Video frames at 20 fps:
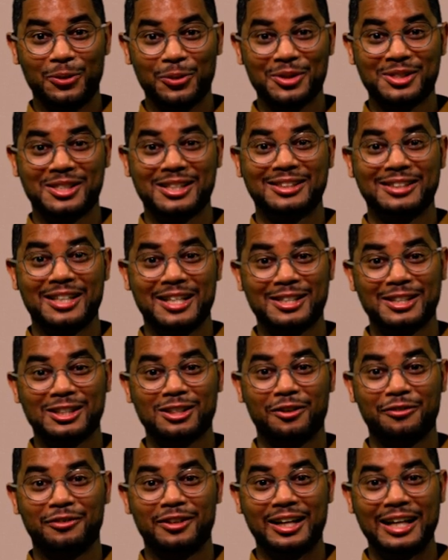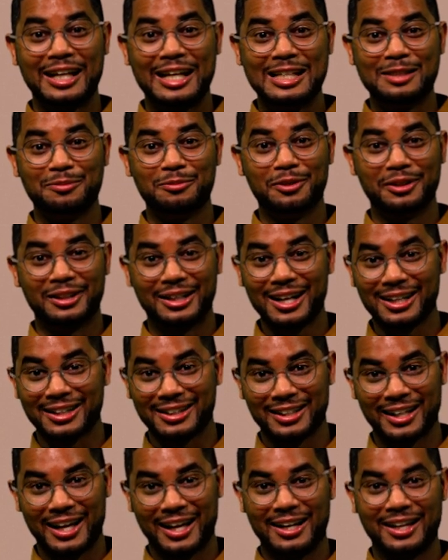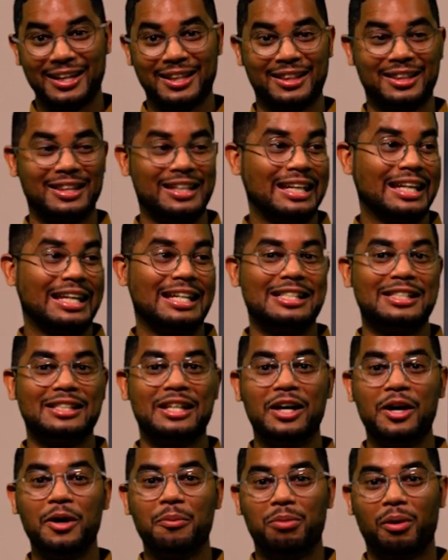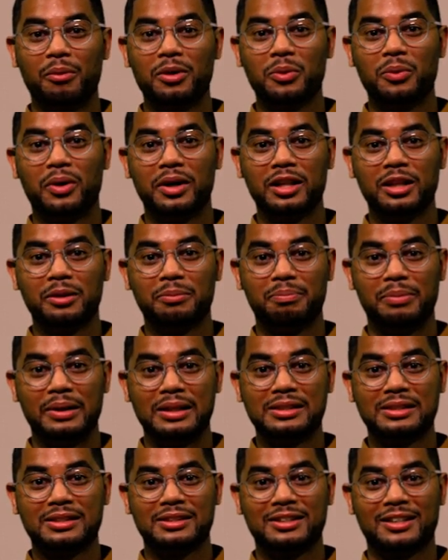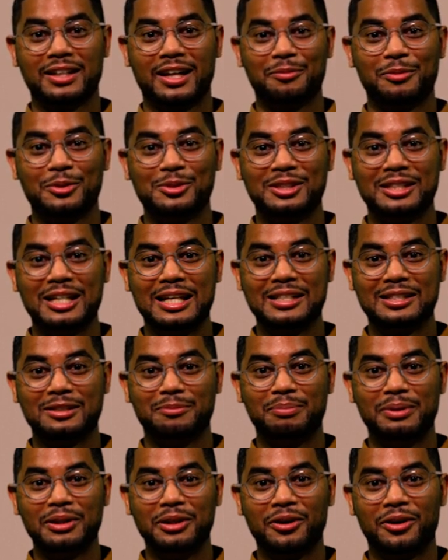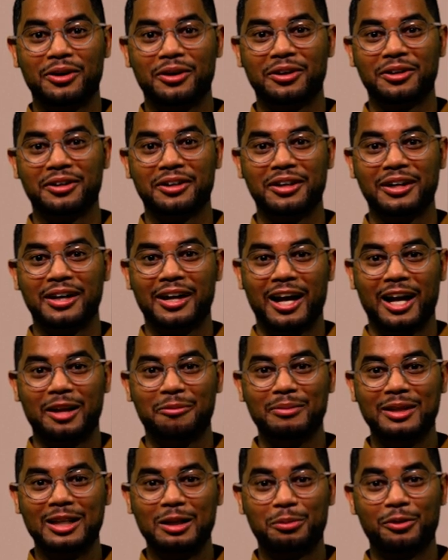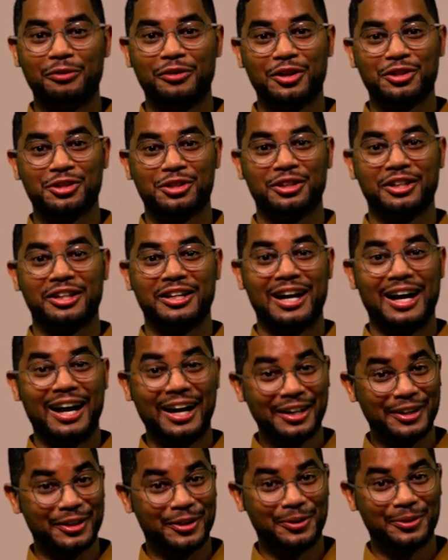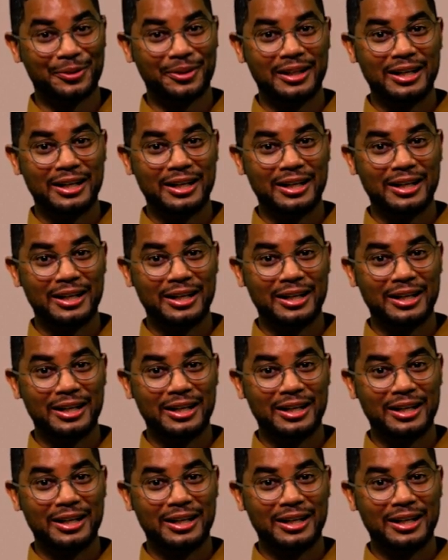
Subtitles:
all the successes of Ra-eese Moerat, and I think he's probably one of the best and most seasoned PR and media professional that I know.